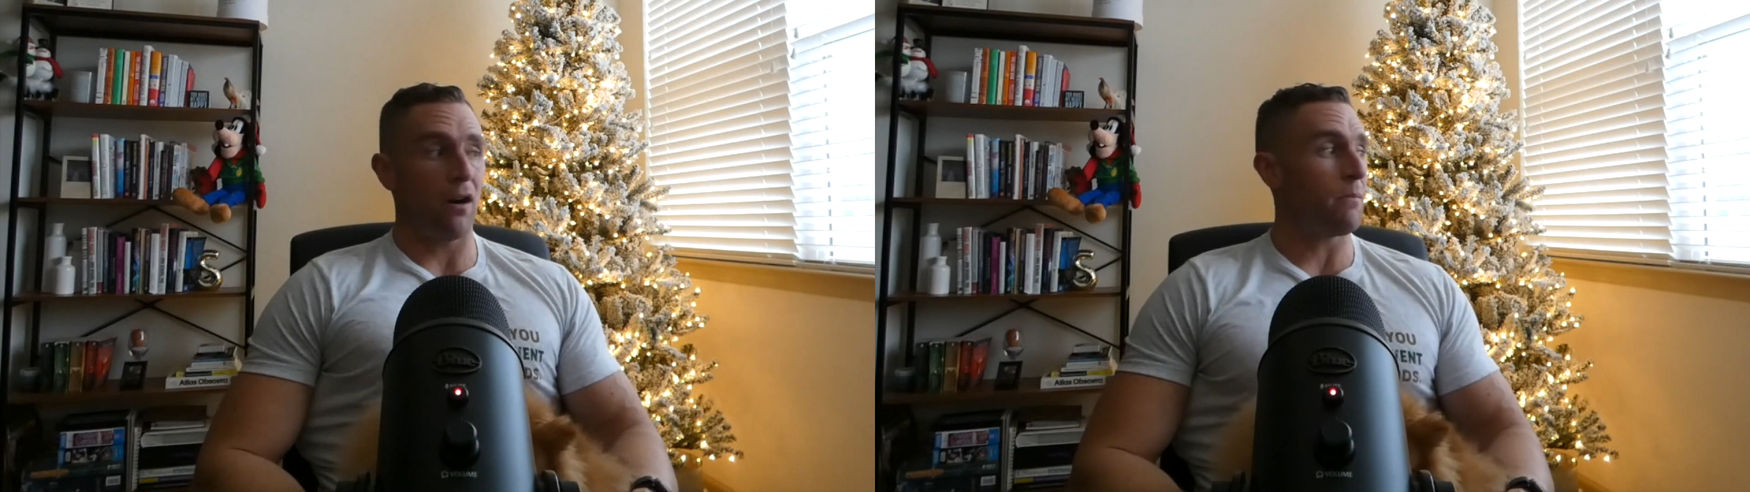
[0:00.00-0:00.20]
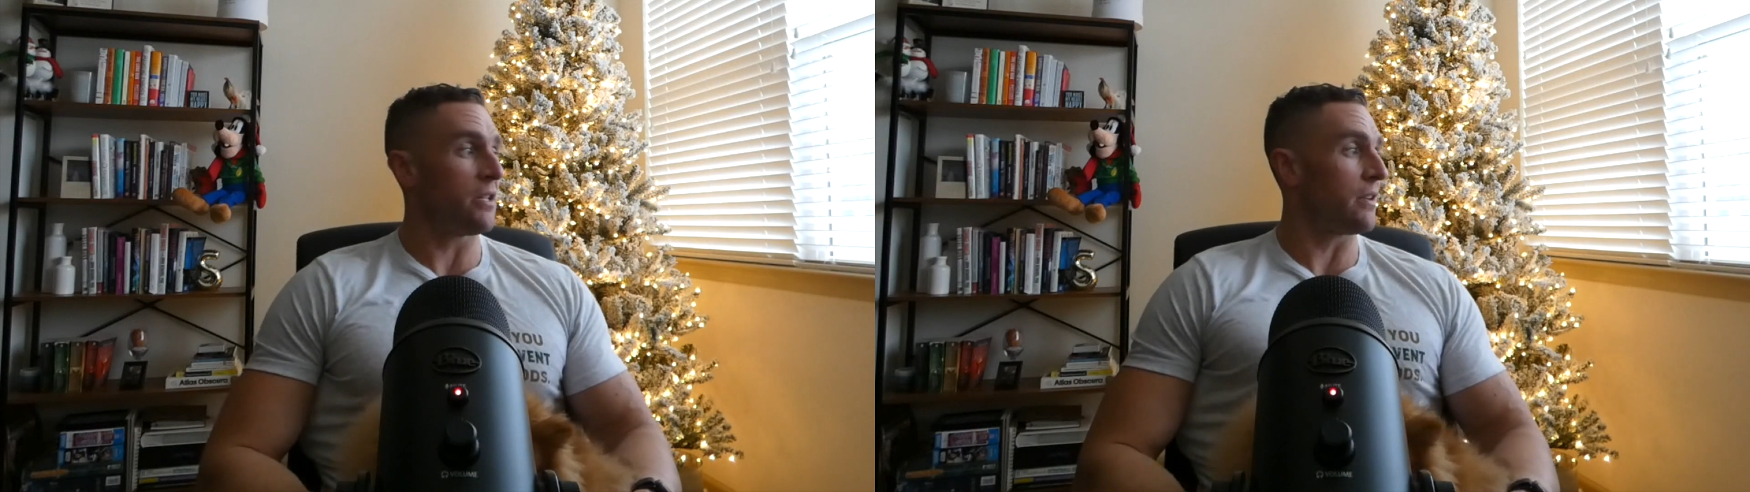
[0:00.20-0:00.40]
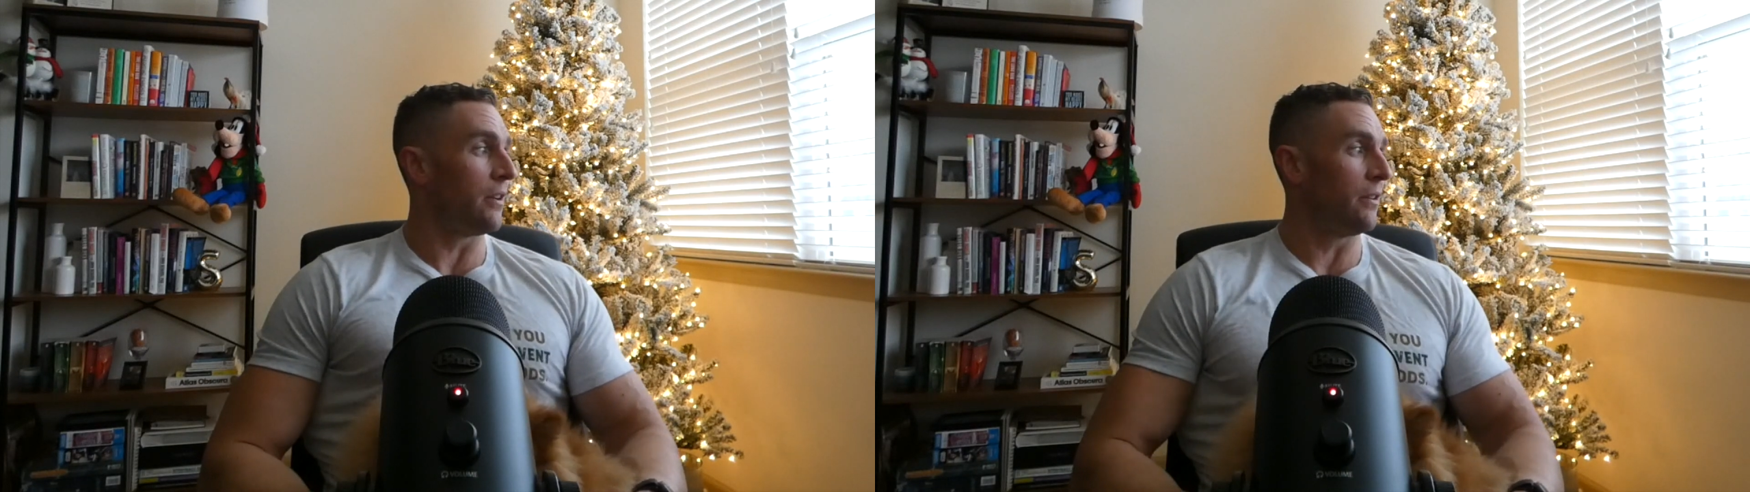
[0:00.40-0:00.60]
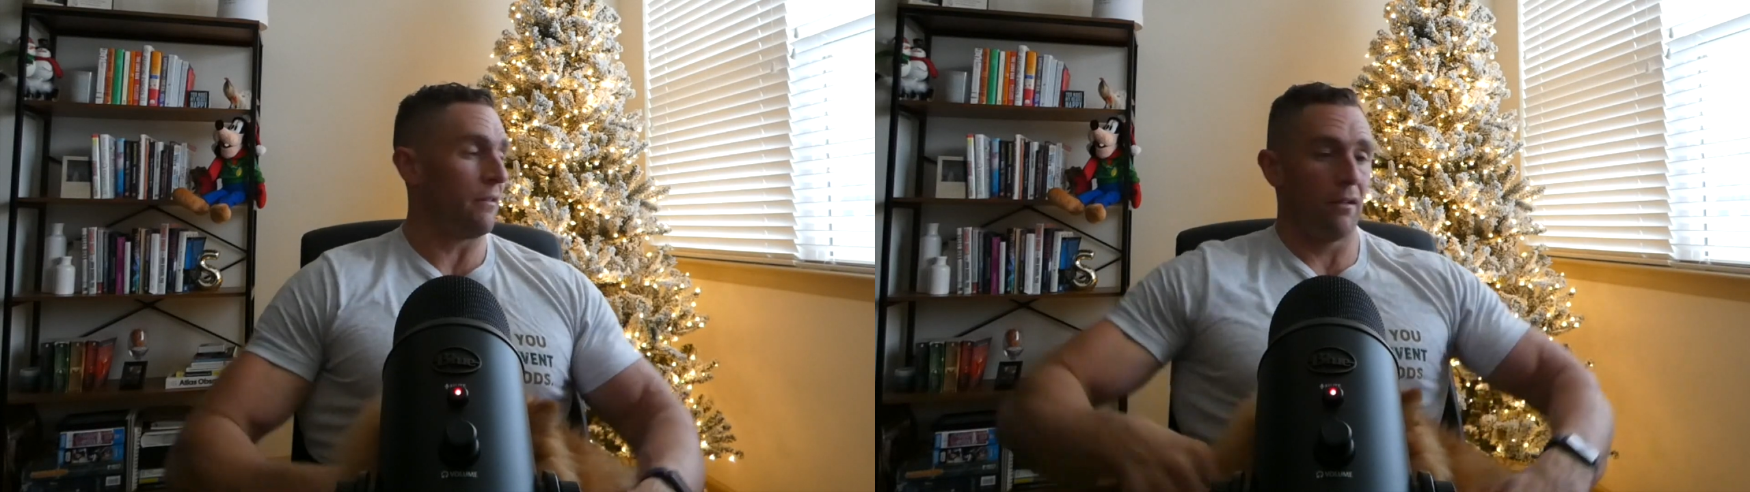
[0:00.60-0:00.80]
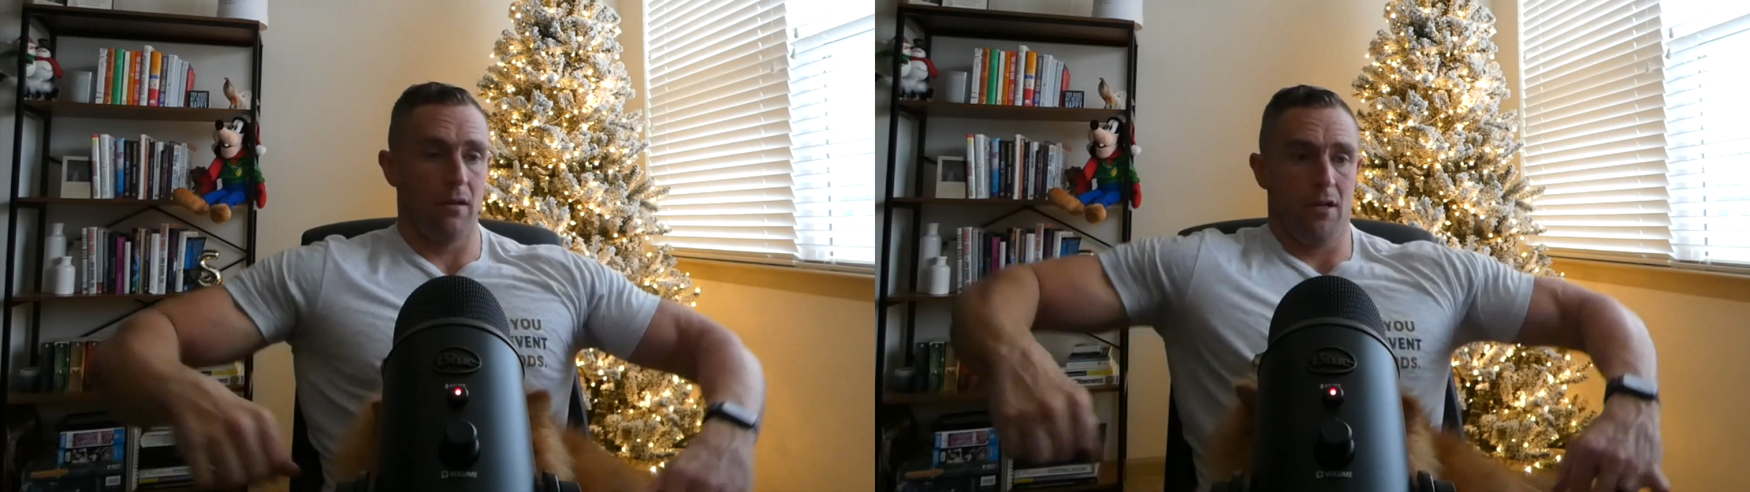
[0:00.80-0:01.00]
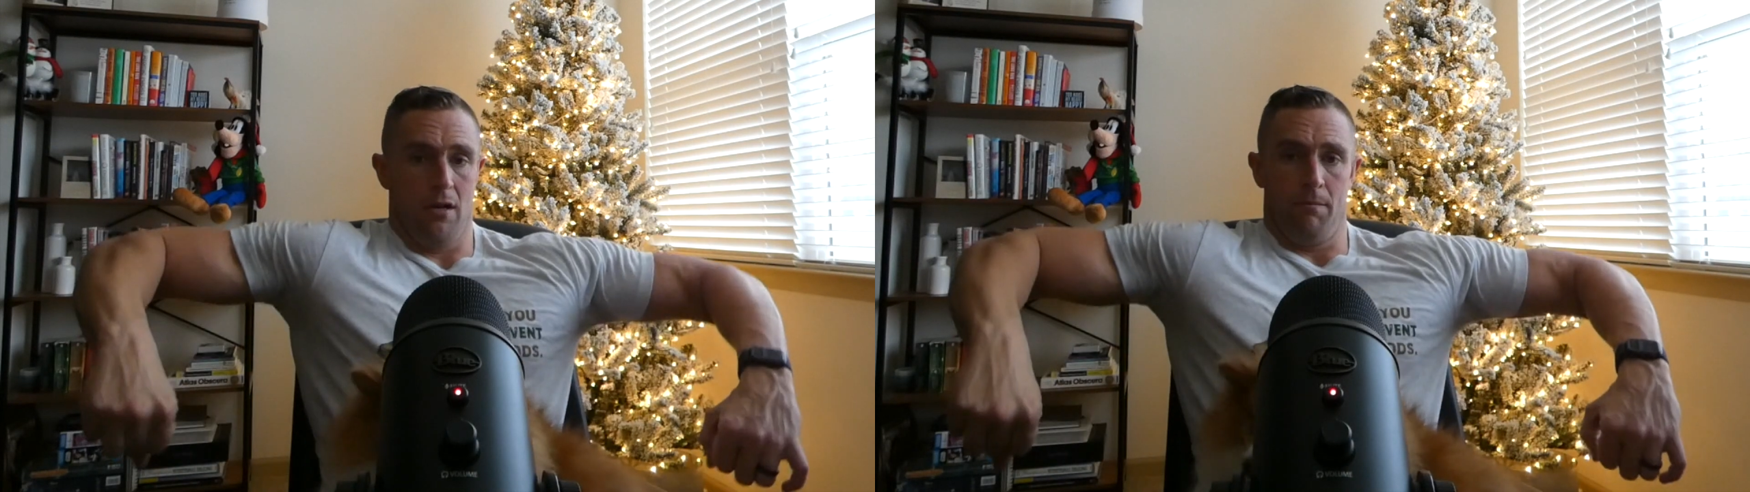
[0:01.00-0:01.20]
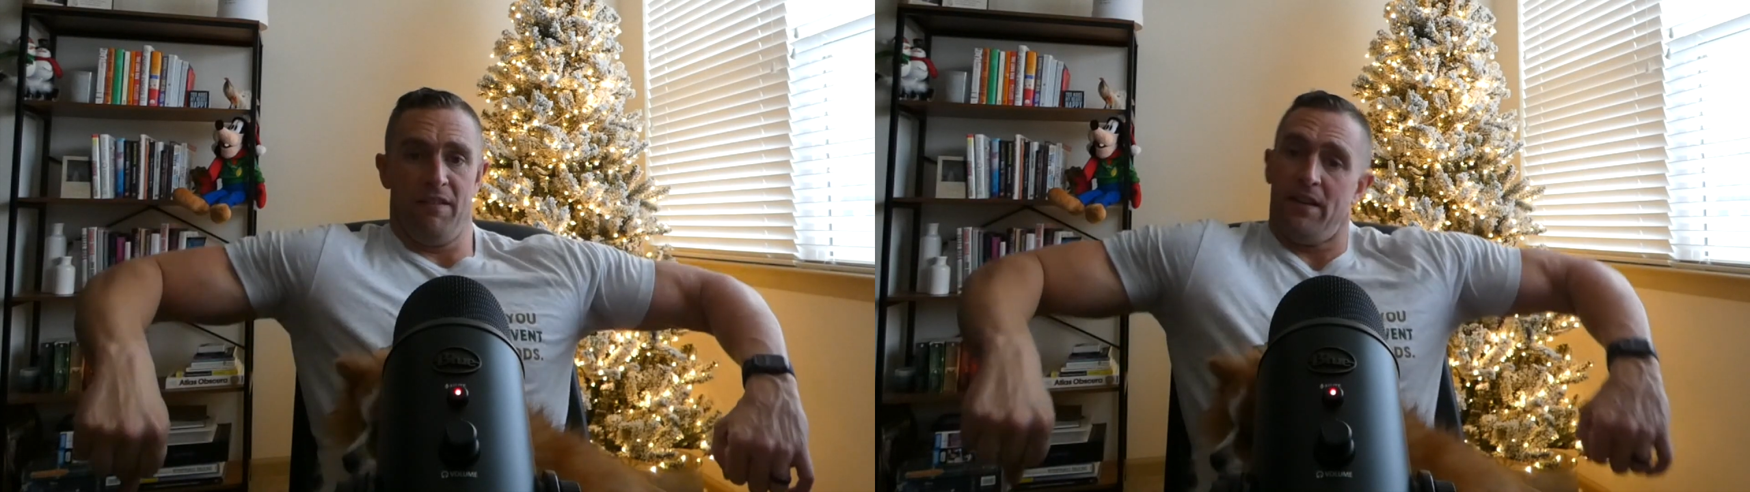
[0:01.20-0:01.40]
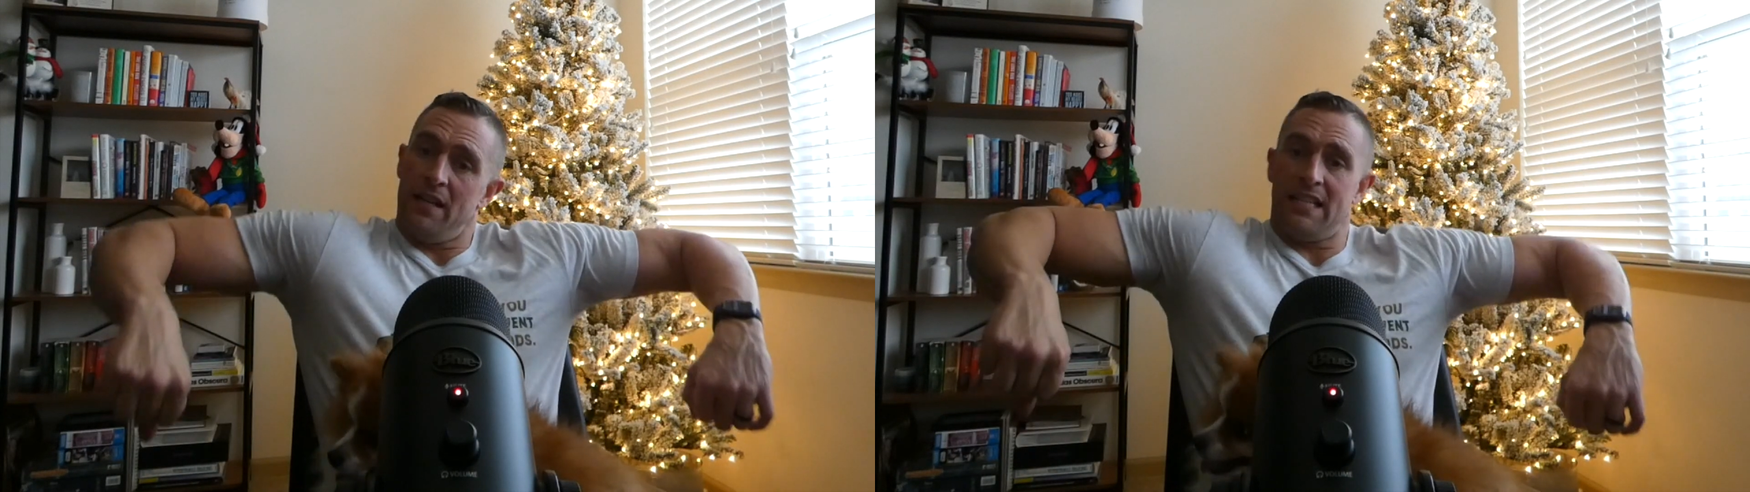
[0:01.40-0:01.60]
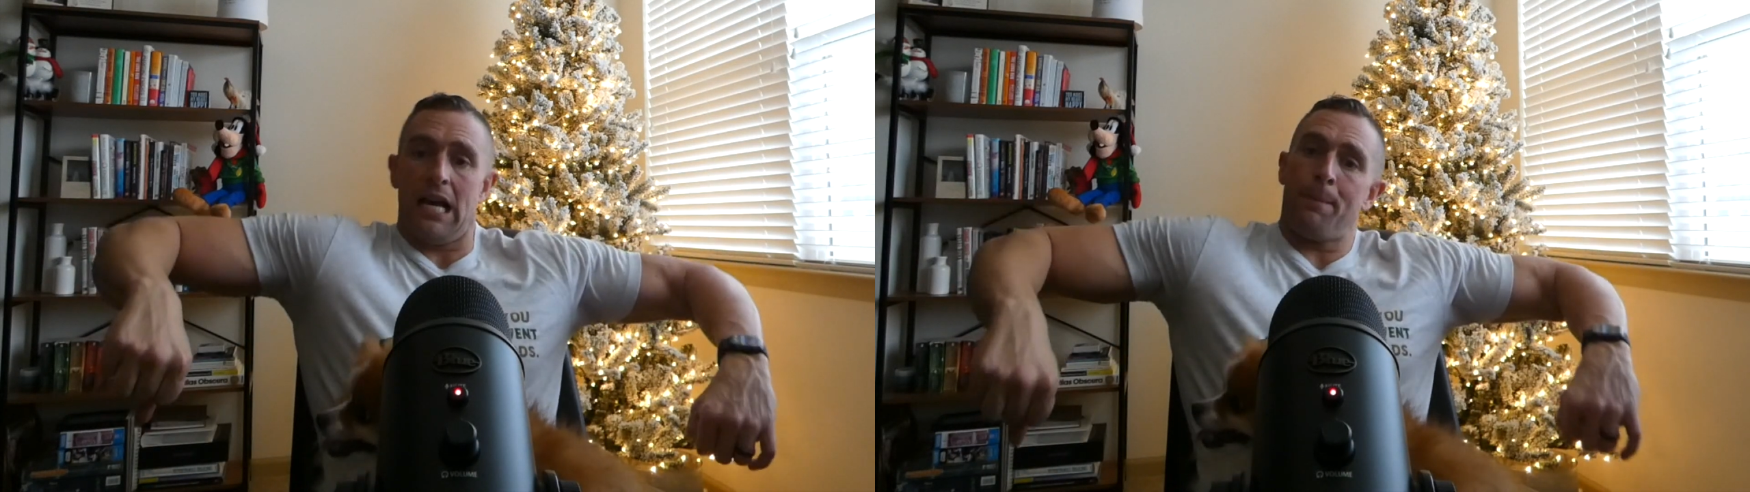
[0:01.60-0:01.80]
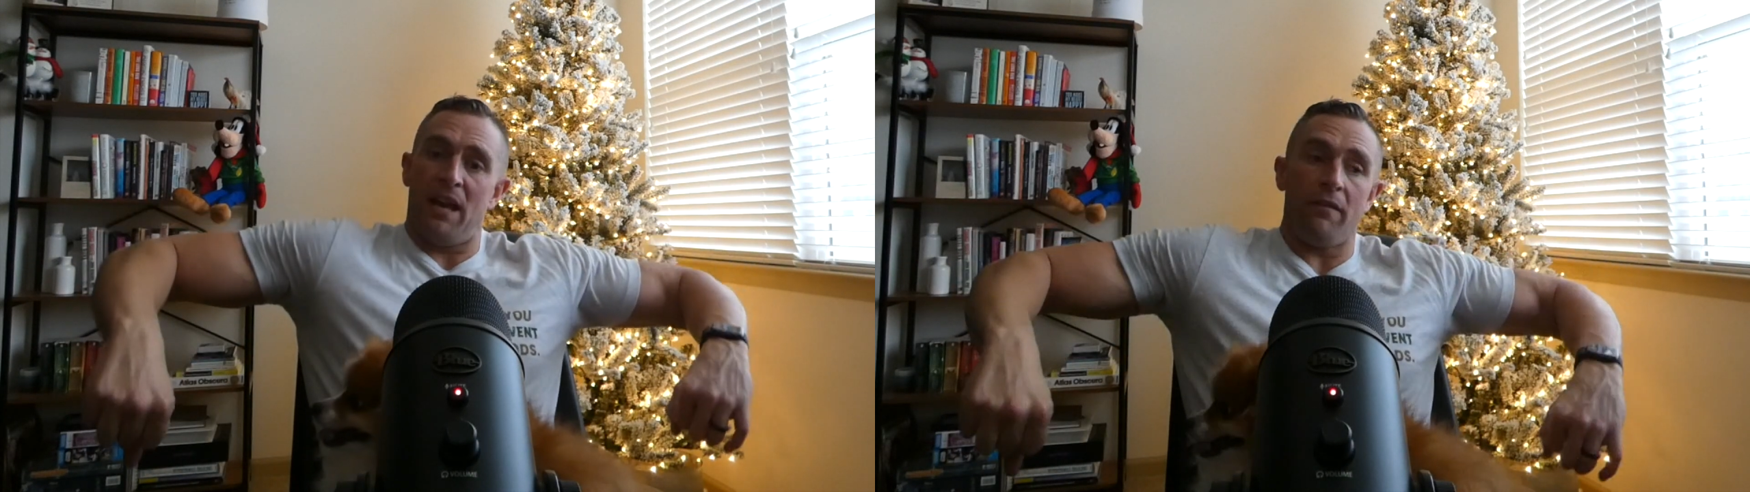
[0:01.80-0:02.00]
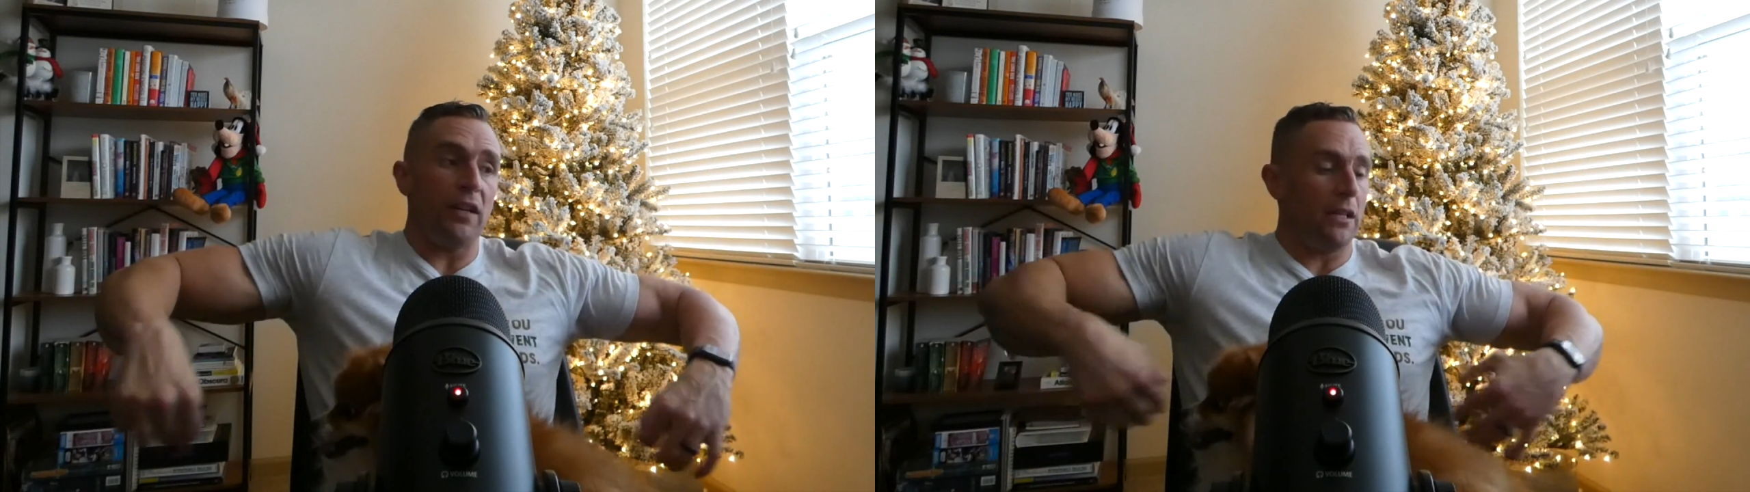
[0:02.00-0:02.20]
I'm just going to be very top heavy,